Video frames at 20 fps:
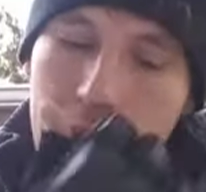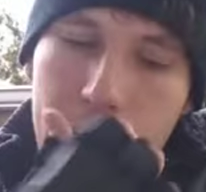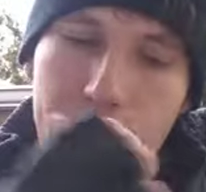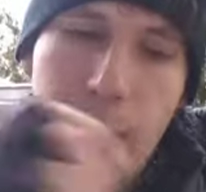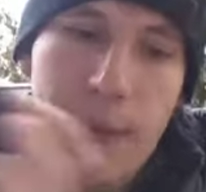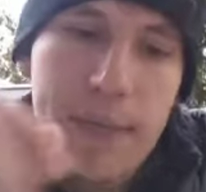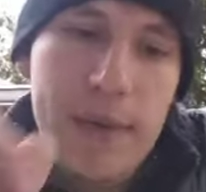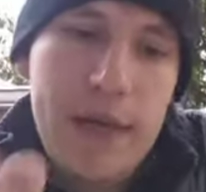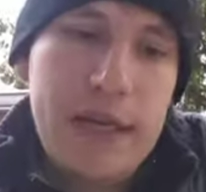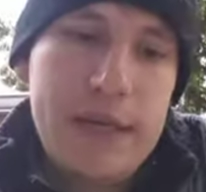
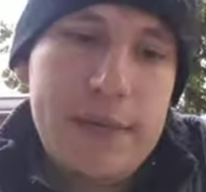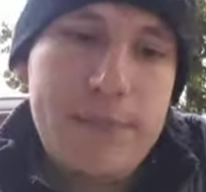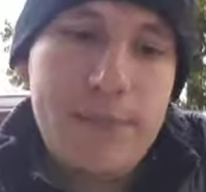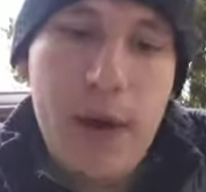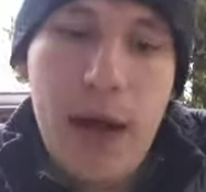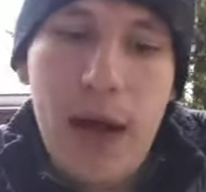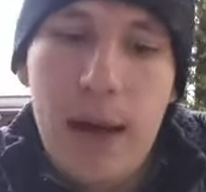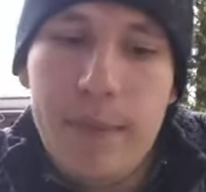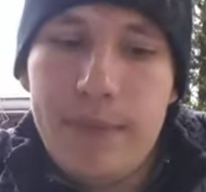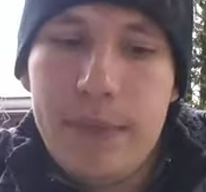My biggest
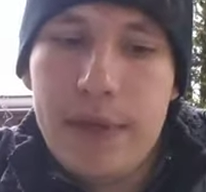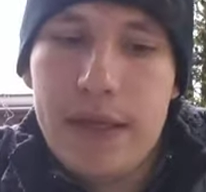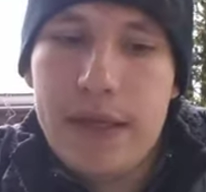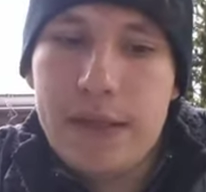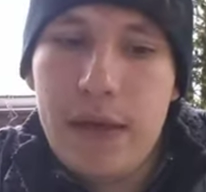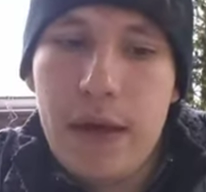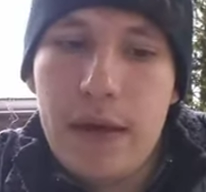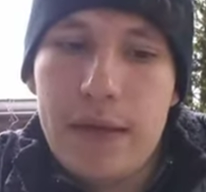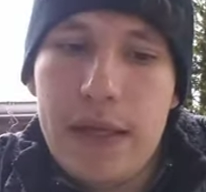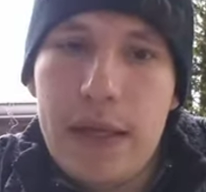problem
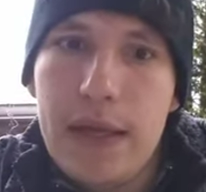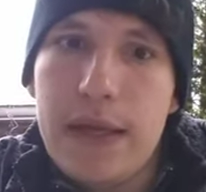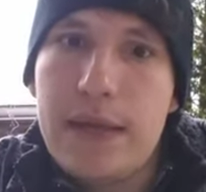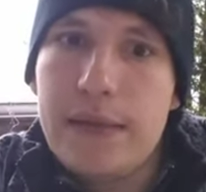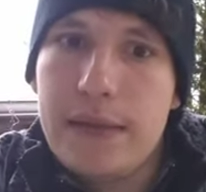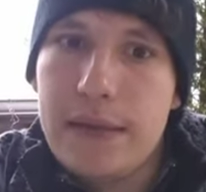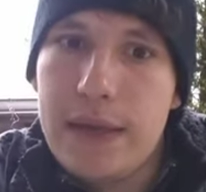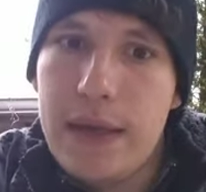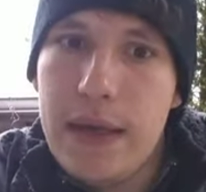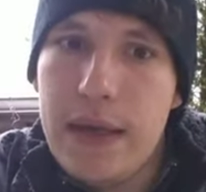is on the
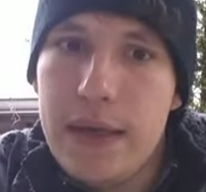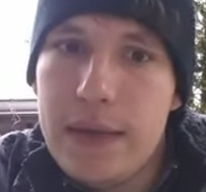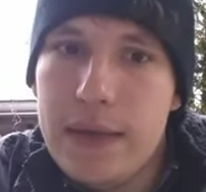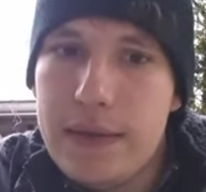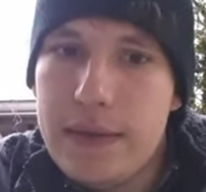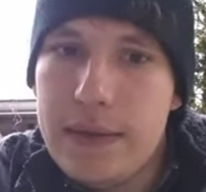inside.